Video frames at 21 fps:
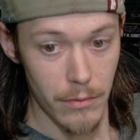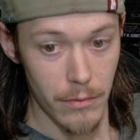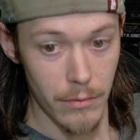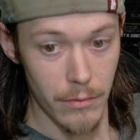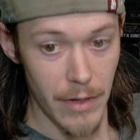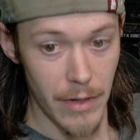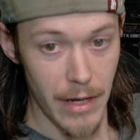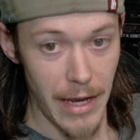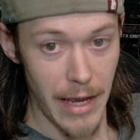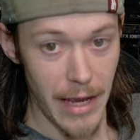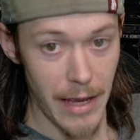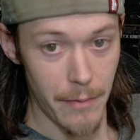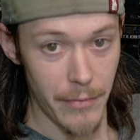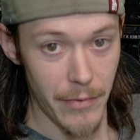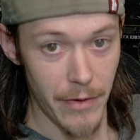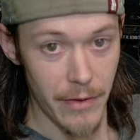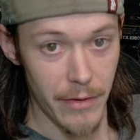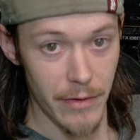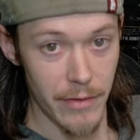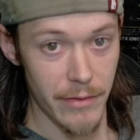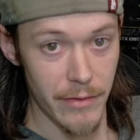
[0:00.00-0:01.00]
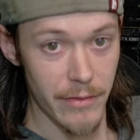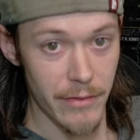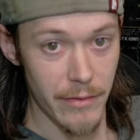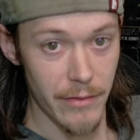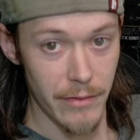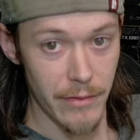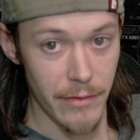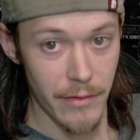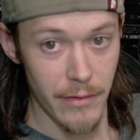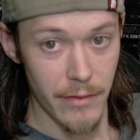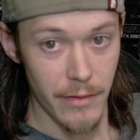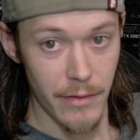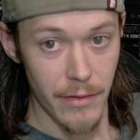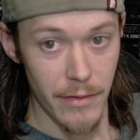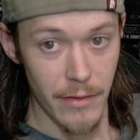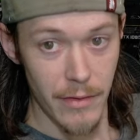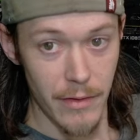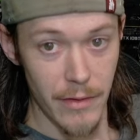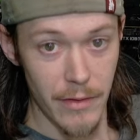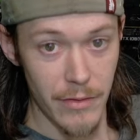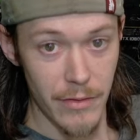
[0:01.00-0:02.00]
There it is.
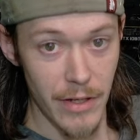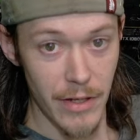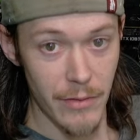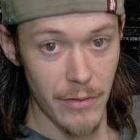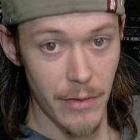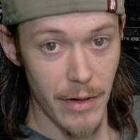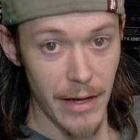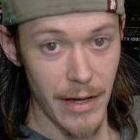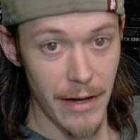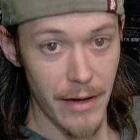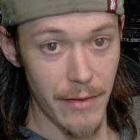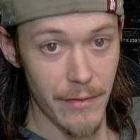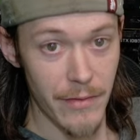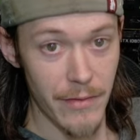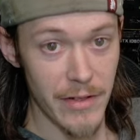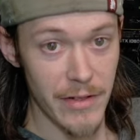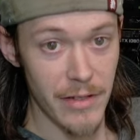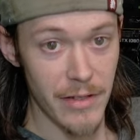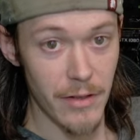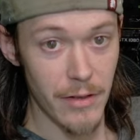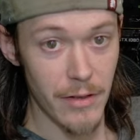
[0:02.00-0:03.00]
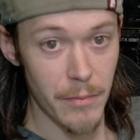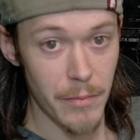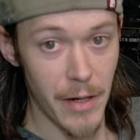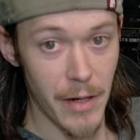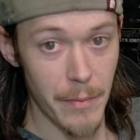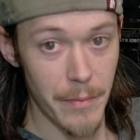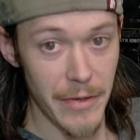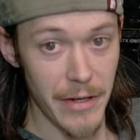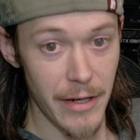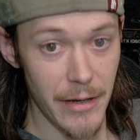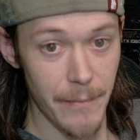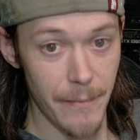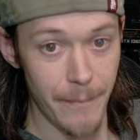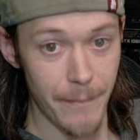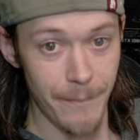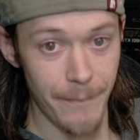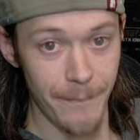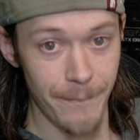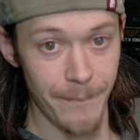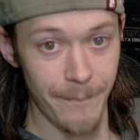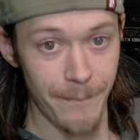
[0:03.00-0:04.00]
So that's why I have this little puppy up.
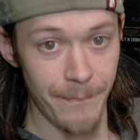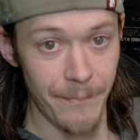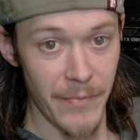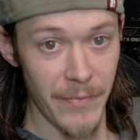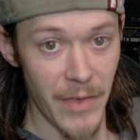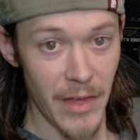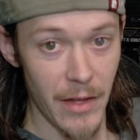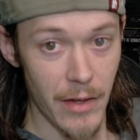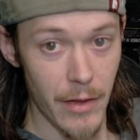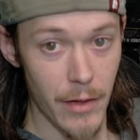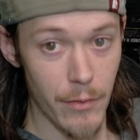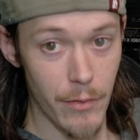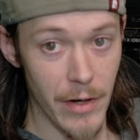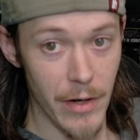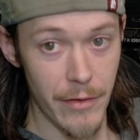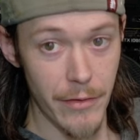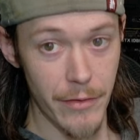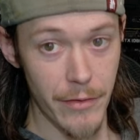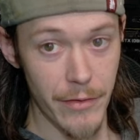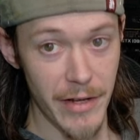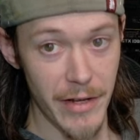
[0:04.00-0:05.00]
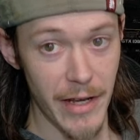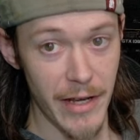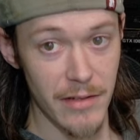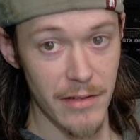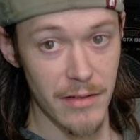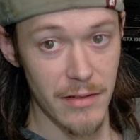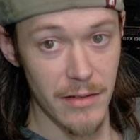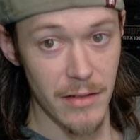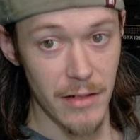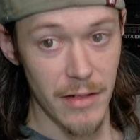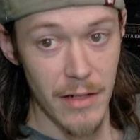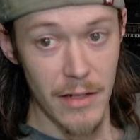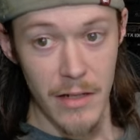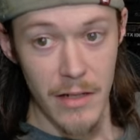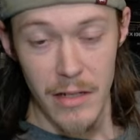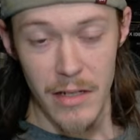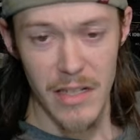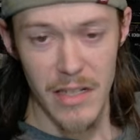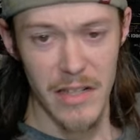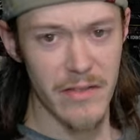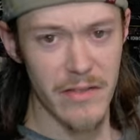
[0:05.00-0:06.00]
The render test
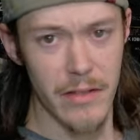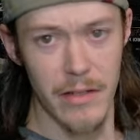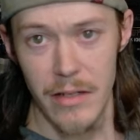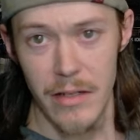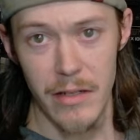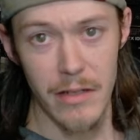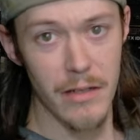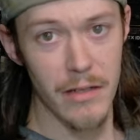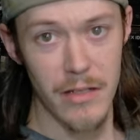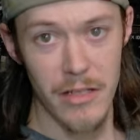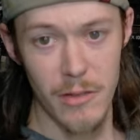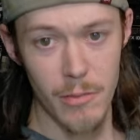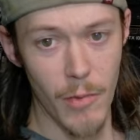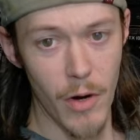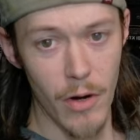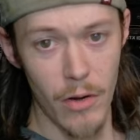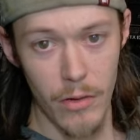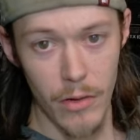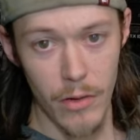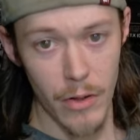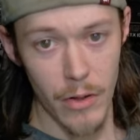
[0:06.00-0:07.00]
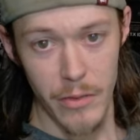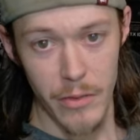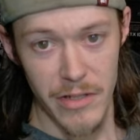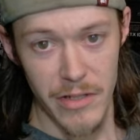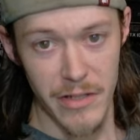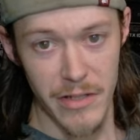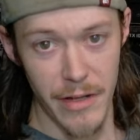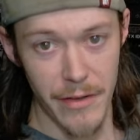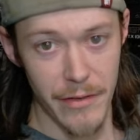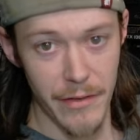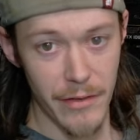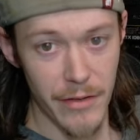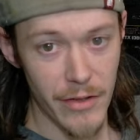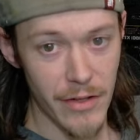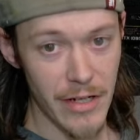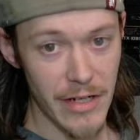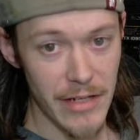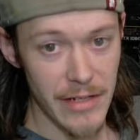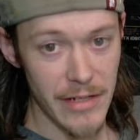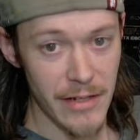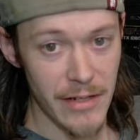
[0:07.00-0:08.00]
gives it a small load. It's nothing
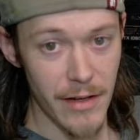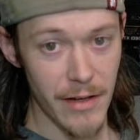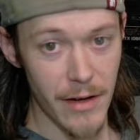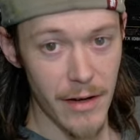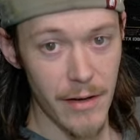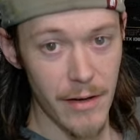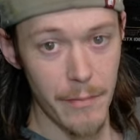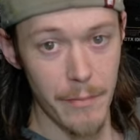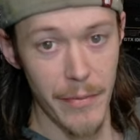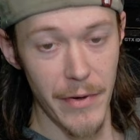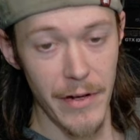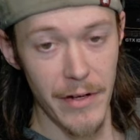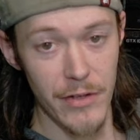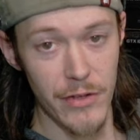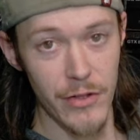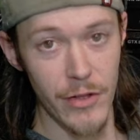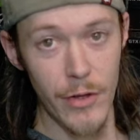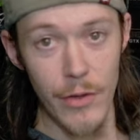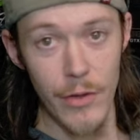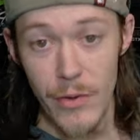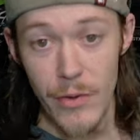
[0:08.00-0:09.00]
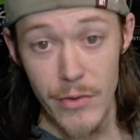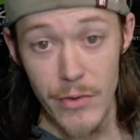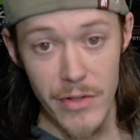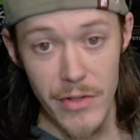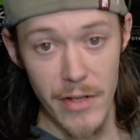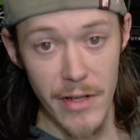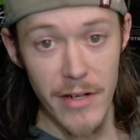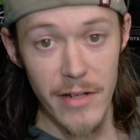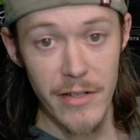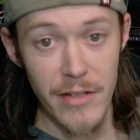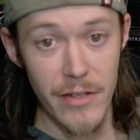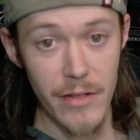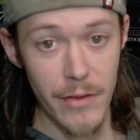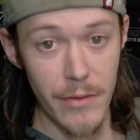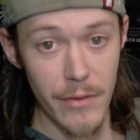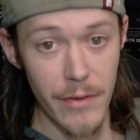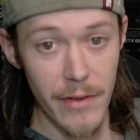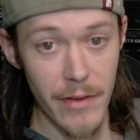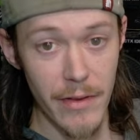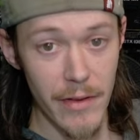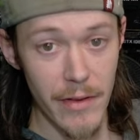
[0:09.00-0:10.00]
crazy on it, but it shows that it's
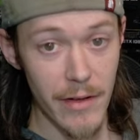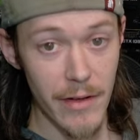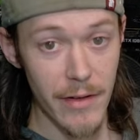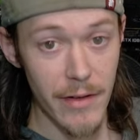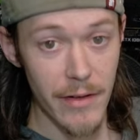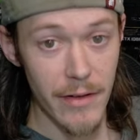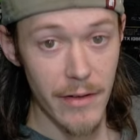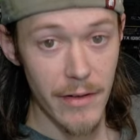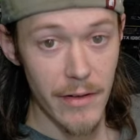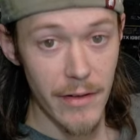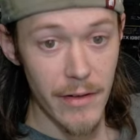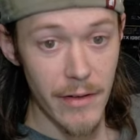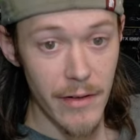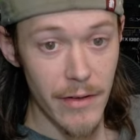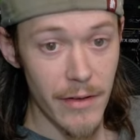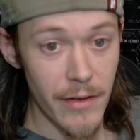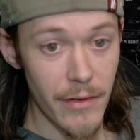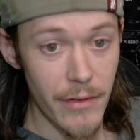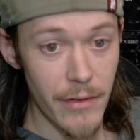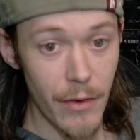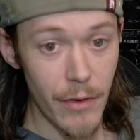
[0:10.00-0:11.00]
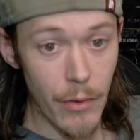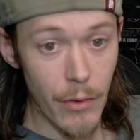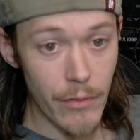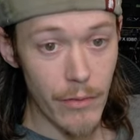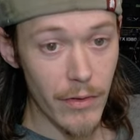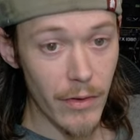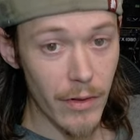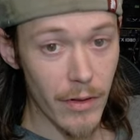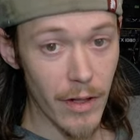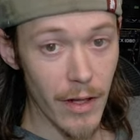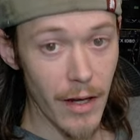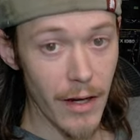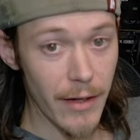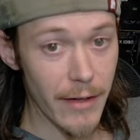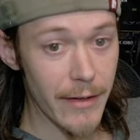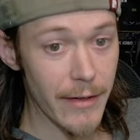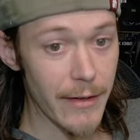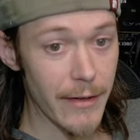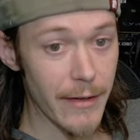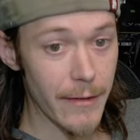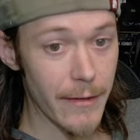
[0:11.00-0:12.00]
doing the overclock
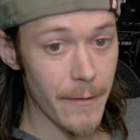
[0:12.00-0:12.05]
here.